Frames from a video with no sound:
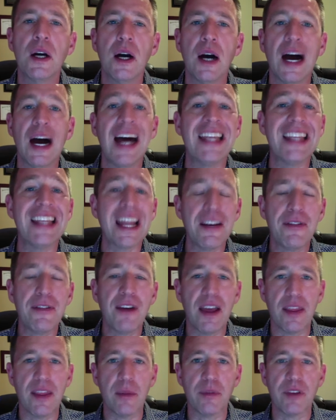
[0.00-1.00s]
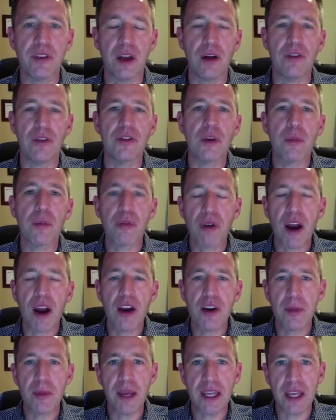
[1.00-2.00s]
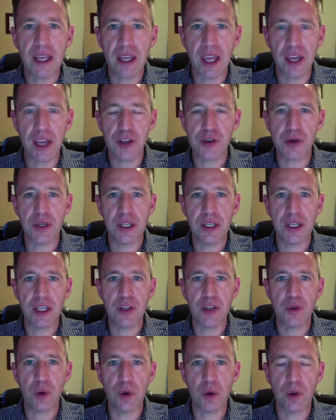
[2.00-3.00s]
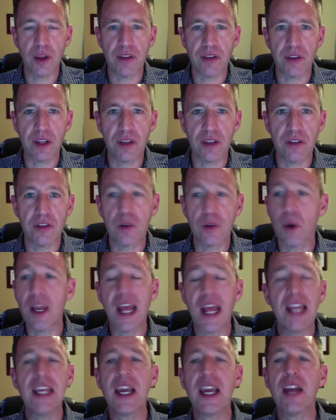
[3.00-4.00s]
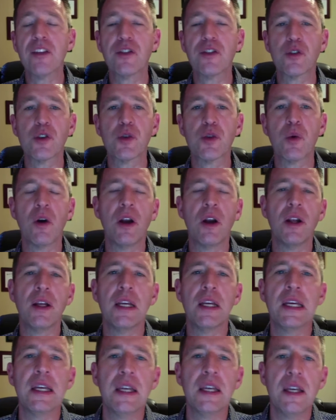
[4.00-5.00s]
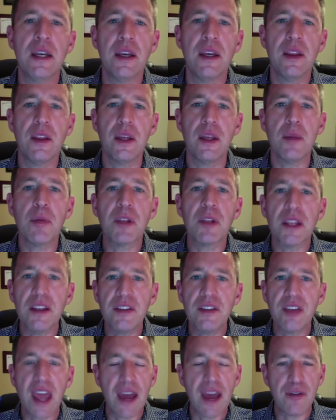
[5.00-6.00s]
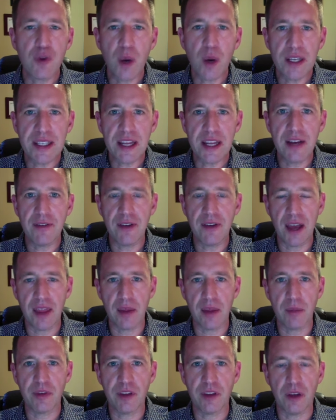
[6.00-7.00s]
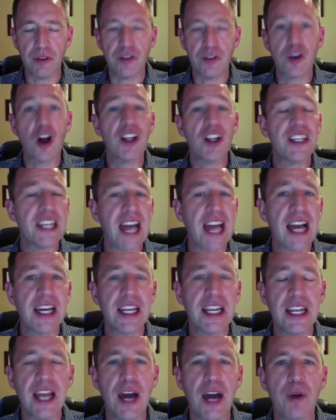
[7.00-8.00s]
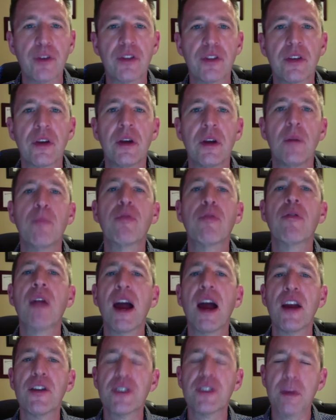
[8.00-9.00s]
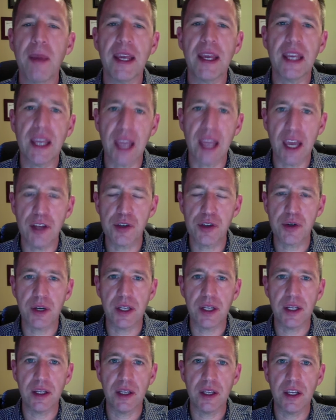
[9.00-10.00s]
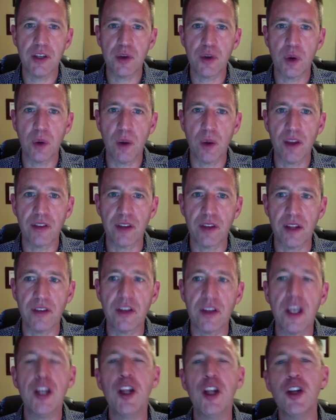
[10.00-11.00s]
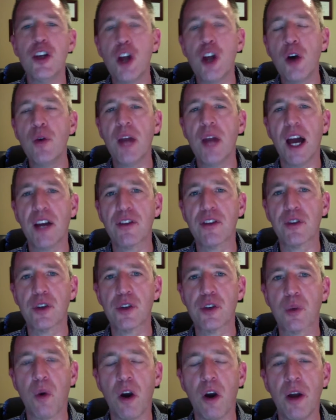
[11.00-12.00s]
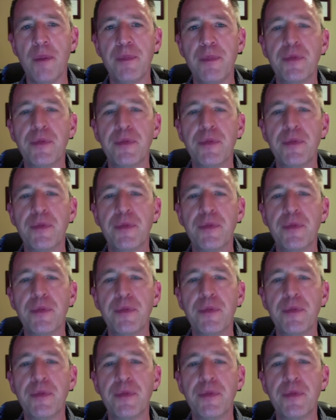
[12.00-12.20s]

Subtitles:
identify themselves prior to making entry into a residence. So in any kind of search warrant, the police have to identify themselves, it's called a knock and announce, prior to making entry into a residence. In a no-knock search warrant,